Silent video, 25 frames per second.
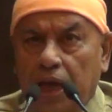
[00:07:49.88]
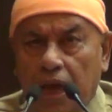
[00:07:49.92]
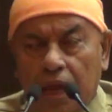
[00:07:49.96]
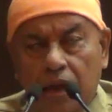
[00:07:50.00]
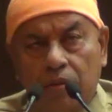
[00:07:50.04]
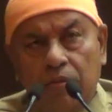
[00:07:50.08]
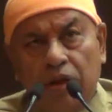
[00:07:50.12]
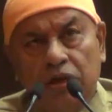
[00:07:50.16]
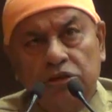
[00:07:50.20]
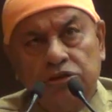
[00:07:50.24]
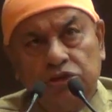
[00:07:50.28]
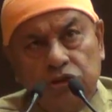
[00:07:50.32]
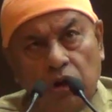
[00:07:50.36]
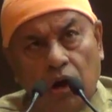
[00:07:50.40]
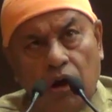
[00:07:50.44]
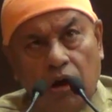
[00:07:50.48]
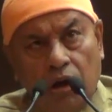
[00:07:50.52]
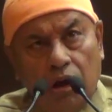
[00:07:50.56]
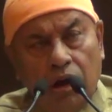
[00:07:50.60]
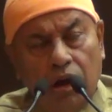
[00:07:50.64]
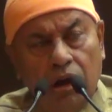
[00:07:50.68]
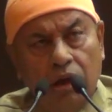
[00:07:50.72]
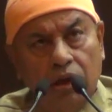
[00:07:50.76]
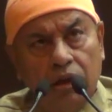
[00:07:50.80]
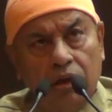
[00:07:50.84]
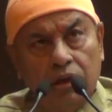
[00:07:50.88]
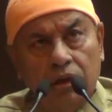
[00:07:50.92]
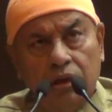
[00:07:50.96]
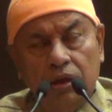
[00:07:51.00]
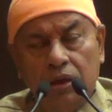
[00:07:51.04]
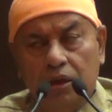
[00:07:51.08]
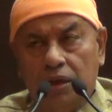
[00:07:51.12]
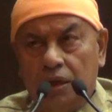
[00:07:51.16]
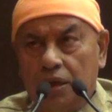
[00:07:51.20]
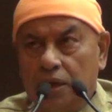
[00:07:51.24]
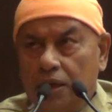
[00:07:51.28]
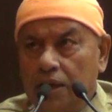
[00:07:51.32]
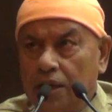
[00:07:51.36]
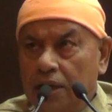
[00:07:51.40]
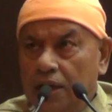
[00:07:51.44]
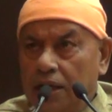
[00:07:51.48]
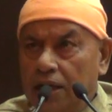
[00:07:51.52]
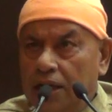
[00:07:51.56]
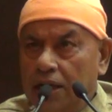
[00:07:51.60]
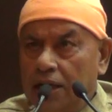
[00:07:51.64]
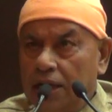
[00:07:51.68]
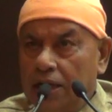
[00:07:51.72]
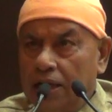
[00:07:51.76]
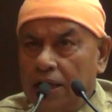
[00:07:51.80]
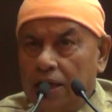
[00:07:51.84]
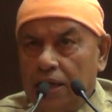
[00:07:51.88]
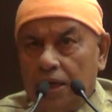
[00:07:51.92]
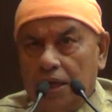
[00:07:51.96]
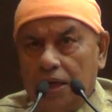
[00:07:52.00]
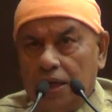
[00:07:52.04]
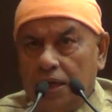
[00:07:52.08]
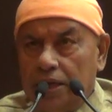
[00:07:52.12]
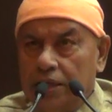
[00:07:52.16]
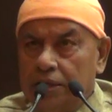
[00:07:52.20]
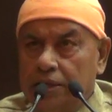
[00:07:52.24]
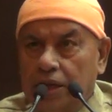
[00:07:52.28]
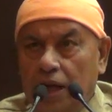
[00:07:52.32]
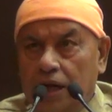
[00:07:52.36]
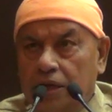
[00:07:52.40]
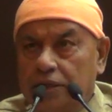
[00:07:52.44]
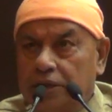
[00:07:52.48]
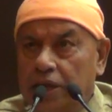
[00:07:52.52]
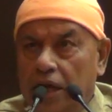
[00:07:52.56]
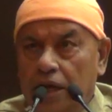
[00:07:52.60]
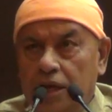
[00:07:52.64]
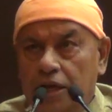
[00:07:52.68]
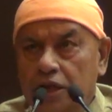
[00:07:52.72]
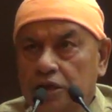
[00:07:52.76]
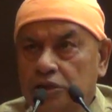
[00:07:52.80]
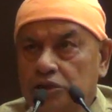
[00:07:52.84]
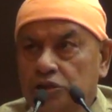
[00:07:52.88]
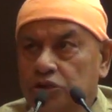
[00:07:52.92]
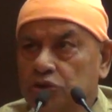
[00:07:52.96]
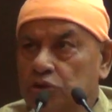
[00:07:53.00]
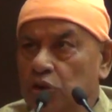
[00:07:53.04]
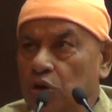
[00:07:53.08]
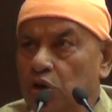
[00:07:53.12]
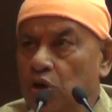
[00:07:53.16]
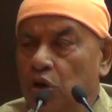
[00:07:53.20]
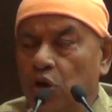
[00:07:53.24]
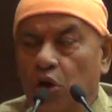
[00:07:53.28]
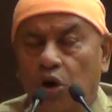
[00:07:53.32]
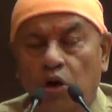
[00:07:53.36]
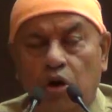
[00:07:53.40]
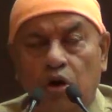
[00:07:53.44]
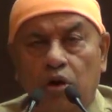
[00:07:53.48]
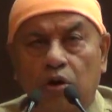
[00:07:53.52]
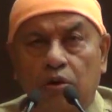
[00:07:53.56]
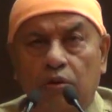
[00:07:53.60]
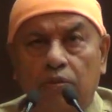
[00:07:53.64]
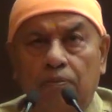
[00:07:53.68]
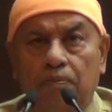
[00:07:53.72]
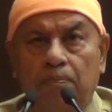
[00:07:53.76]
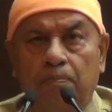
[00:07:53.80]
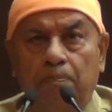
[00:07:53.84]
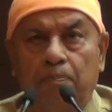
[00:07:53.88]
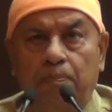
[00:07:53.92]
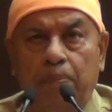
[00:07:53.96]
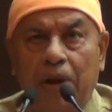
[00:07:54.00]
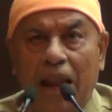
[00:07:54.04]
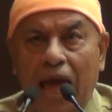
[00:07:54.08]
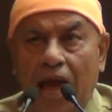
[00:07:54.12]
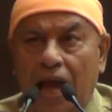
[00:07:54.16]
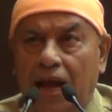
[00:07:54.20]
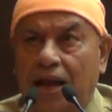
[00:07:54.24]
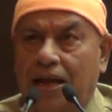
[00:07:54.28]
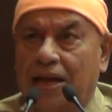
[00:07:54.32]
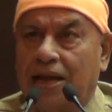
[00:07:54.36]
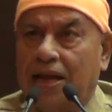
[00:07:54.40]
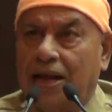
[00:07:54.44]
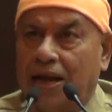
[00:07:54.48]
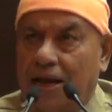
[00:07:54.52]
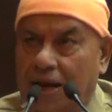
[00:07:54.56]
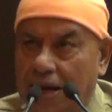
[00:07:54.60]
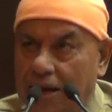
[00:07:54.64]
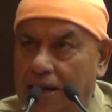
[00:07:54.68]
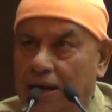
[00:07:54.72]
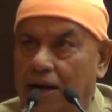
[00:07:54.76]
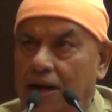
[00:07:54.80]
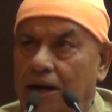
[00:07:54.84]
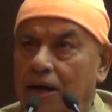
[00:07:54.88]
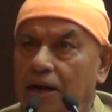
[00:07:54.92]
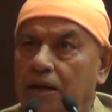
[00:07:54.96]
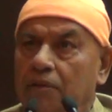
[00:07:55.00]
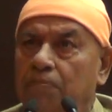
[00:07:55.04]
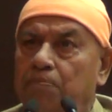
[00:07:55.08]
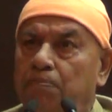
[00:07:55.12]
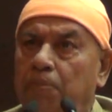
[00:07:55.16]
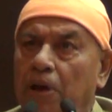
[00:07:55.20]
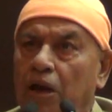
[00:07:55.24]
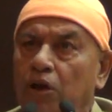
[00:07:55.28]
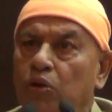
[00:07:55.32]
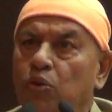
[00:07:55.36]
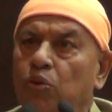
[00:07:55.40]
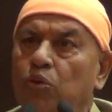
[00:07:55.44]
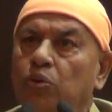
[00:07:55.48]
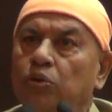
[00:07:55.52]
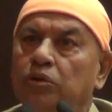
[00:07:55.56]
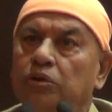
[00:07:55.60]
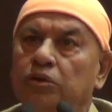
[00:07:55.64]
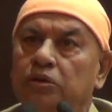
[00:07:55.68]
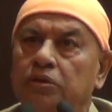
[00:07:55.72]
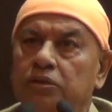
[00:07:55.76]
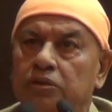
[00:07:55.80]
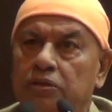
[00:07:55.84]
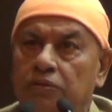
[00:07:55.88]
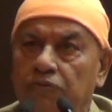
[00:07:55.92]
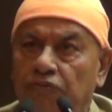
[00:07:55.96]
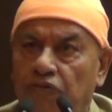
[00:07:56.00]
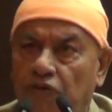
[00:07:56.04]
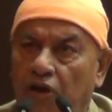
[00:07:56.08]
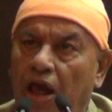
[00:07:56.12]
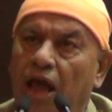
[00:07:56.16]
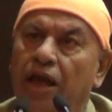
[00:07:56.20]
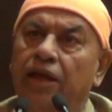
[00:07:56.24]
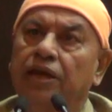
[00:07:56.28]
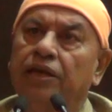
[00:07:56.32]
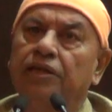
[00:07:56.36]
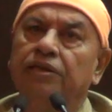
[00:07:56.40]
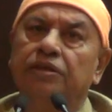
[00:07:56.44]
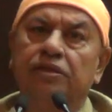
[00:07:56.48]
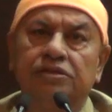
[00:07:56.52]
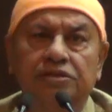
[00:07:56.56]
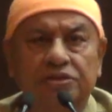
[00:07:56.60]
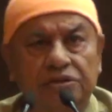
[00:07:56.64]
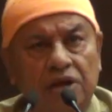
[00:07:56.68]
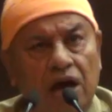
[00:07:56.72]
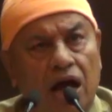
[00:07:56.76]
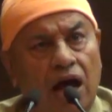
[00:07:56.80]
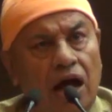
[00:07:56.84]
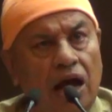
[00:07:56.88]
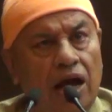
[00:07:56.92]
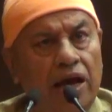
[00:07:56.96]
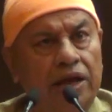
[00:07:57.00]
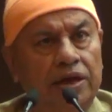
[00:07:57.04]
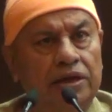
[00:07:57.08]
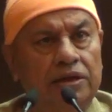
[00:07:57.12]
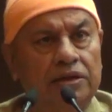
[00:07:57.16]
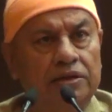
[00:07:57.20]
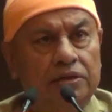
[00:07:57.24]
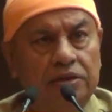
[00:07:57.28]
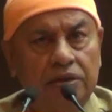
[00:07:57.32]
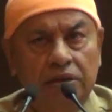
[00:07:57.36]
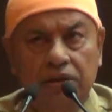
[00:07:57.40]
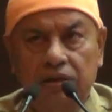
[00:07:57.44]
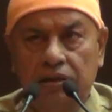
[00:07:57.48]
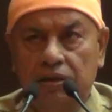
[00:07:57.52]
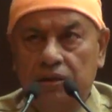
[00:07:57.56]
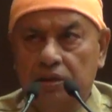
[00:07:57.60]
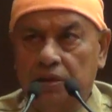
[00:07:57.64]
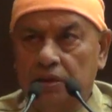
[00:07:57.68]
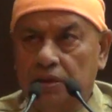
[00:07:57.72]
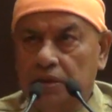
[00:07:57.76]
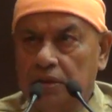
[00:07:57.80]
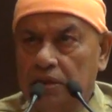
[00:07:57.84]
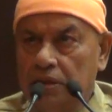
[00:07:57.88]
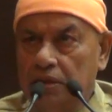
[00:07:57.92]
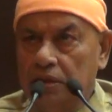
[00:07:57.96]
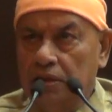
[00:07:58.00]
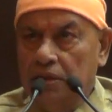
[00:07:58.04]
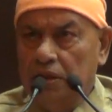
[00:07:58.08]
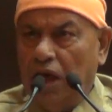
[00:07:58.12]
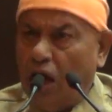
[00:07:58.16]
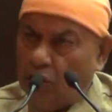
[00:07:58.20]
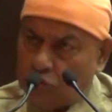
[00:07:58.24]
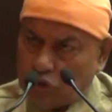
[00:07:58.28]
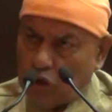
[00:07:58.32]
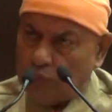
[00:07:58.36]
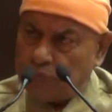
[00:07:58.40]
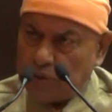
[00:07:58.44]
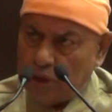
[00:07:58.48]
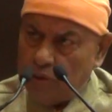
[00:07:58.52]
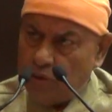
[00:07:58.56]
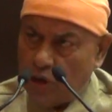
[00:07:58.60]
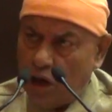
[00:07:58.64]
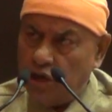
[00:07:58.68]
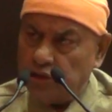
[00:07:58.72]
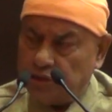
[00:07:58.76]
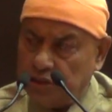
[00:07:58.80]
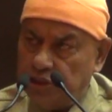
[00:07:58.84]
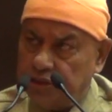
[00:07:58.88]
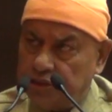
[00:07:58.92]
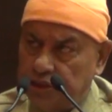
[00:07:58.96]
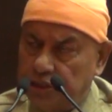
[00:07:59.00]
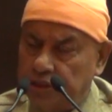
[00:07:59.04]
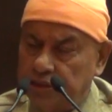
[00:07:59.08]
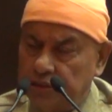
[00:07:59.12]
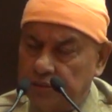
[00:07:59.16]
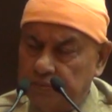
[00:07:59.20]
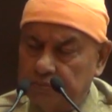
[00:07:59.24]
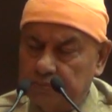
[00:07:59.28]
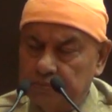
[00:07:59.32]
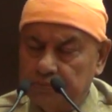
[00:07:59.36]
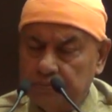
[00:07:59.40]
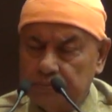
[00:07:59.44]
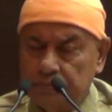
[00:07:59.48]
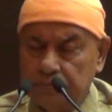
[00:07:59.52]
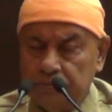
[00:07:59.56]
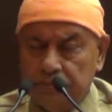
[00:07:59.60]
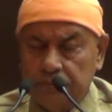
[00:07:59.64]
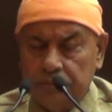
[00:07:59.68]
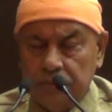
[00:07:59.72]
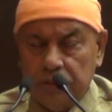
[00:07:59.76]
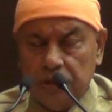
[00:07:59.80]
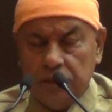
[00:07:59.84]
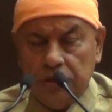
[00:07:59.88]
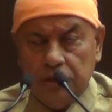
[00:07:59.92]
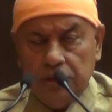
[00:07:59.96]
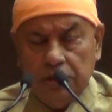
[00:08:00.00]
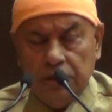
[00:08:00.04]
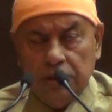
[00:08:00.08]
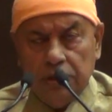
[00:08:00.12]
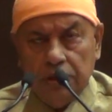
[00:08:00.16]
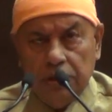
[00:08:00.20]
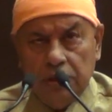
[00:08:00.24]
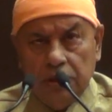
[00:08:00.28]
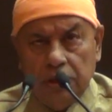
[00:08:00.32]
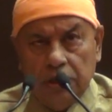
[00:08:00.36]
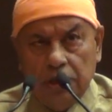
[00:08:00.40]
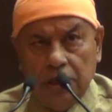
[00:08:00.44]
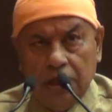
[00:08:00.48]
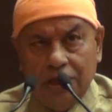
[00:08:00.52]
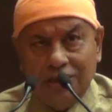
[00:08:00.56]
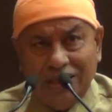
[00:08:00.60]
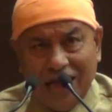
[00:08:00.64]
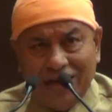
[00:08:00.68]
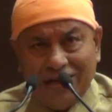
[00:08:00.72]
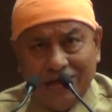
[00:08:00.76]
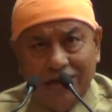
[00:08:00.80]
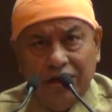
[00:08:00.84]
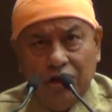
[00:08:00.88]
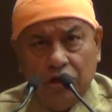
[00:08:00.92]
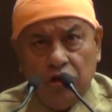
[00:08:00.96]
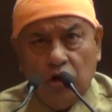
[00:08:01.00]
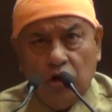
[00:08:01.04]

came and saw that there is no black colored balloon flying in the sky. Out of curiosity, that